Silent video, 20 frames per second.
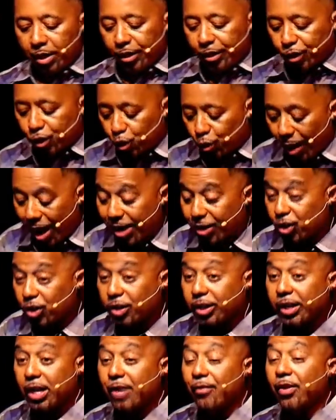
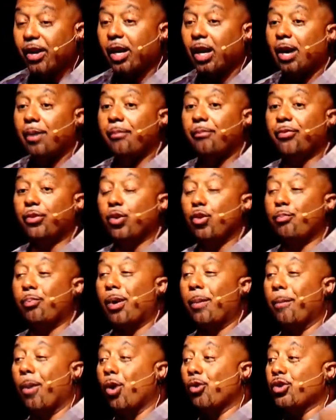Distractions can even come through
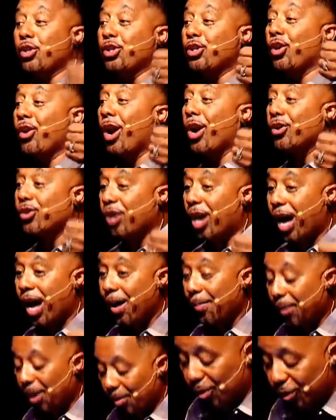promotions on our
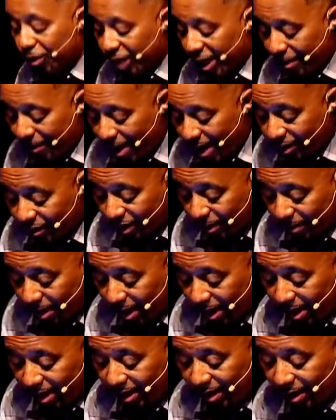job. on, say amen,
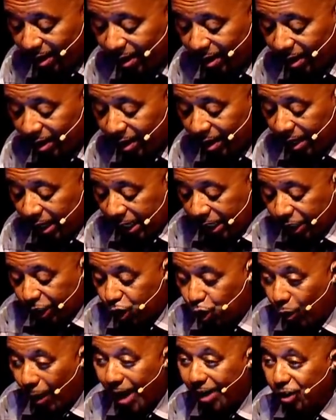somebody. Amen.
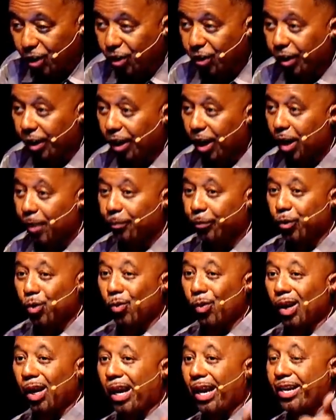Distractions can come
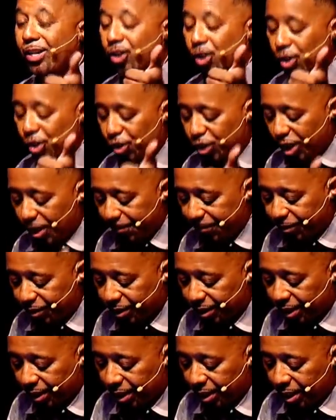through
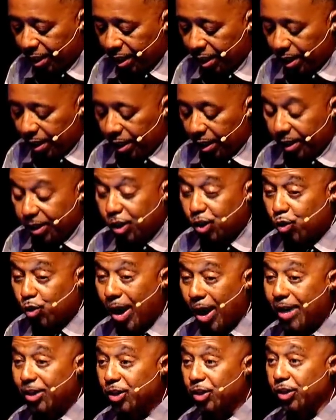relationships.
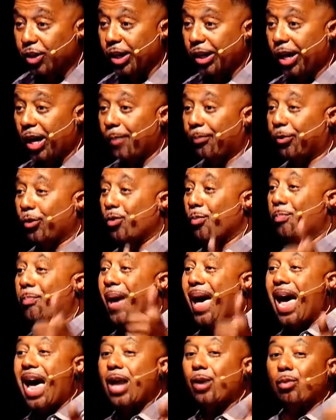Distractions can come through
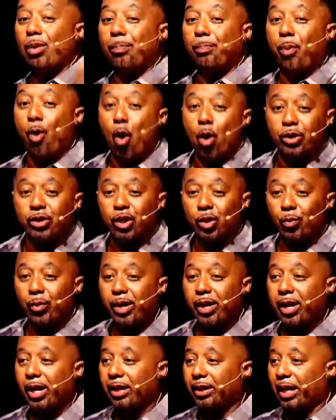bad reports that
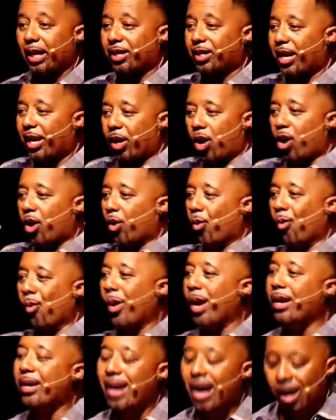we get that take all the
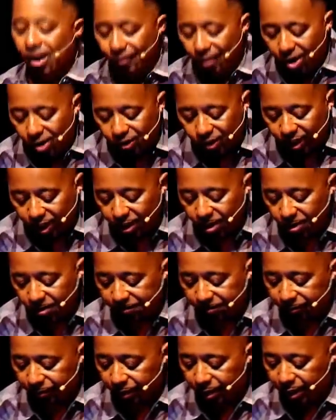wind out of our sail.
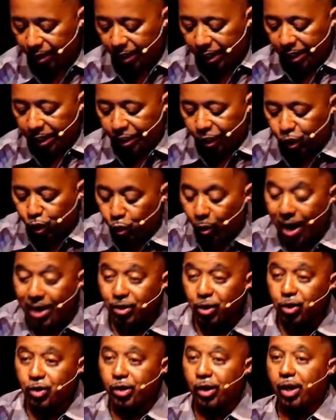
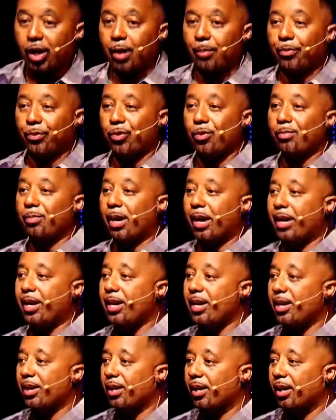Distractions can come through
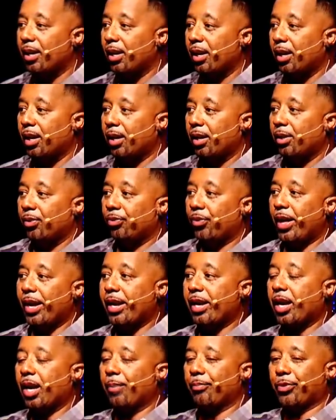money. They
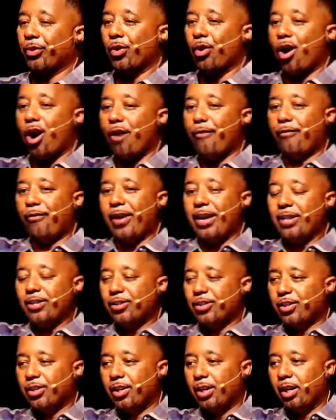can come through
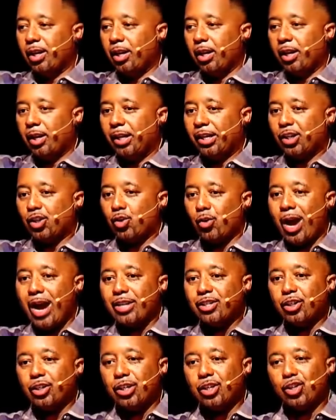offense.
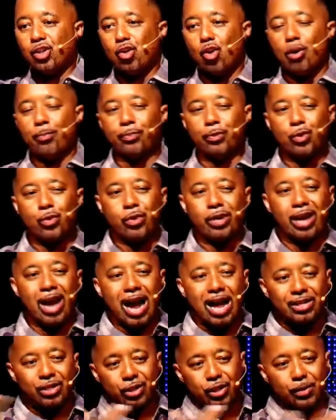Distraction can show up through
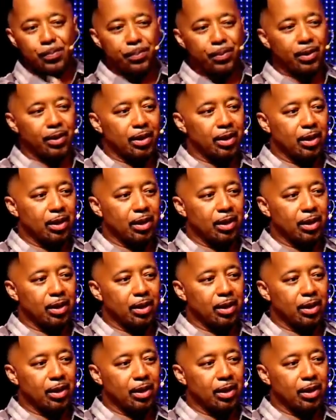gossip.